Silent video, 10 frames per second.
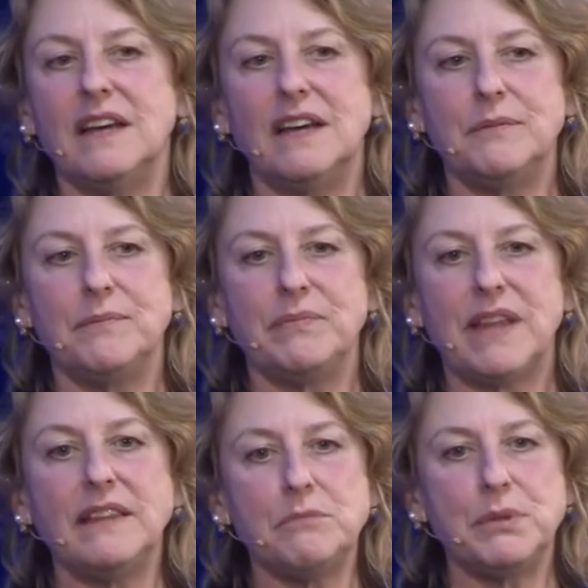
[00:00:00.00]
Um,
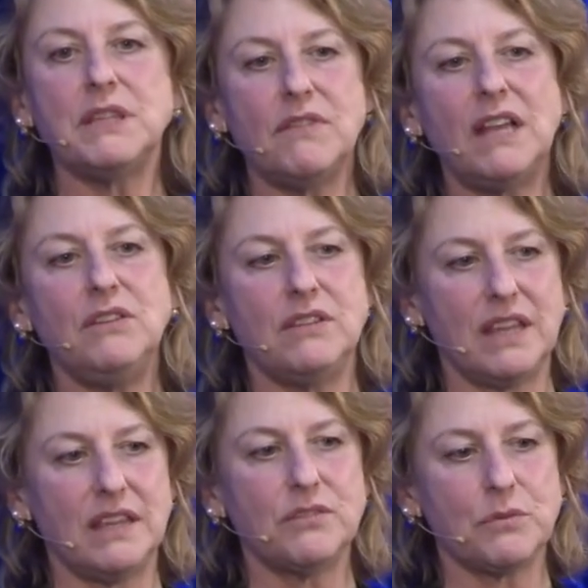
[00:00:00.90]
and but the value
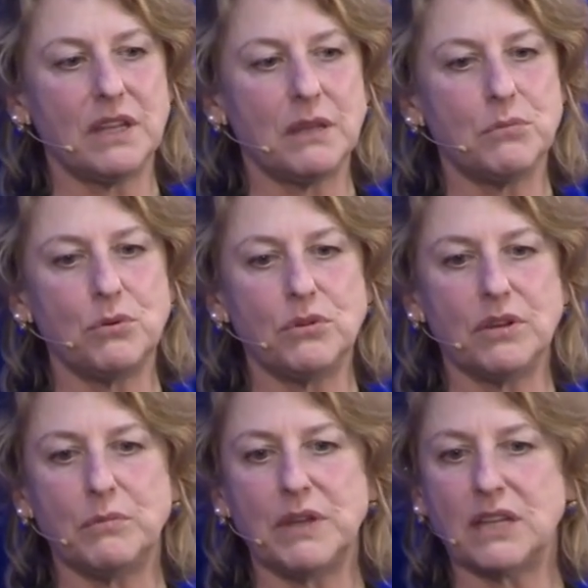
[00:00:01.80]
thing is really
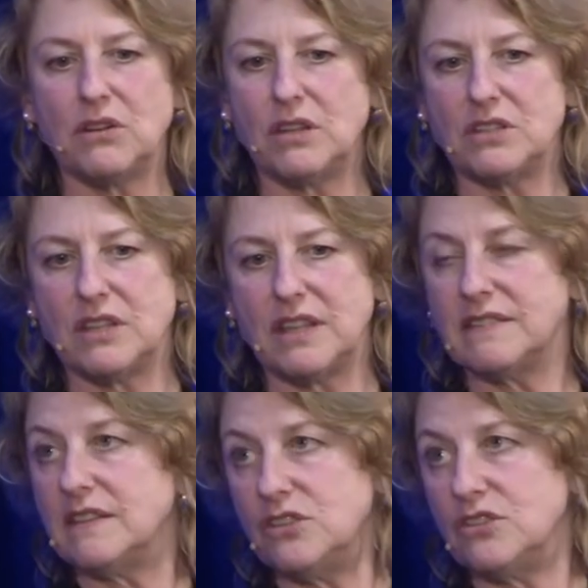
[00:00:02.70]
important, and we acknowledge that
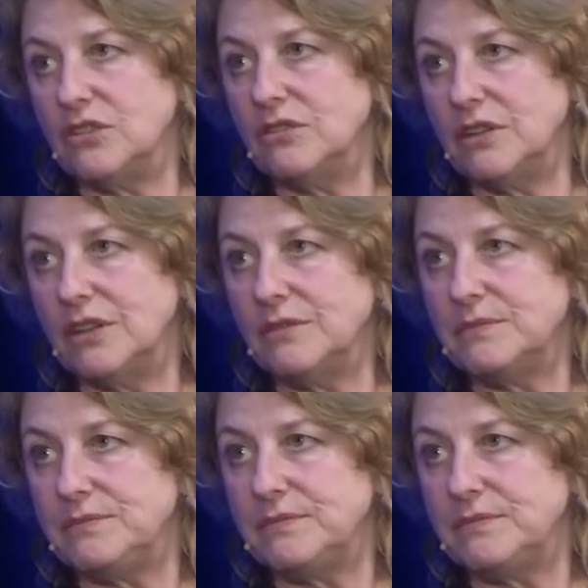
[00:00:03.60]
that's an issue. You know.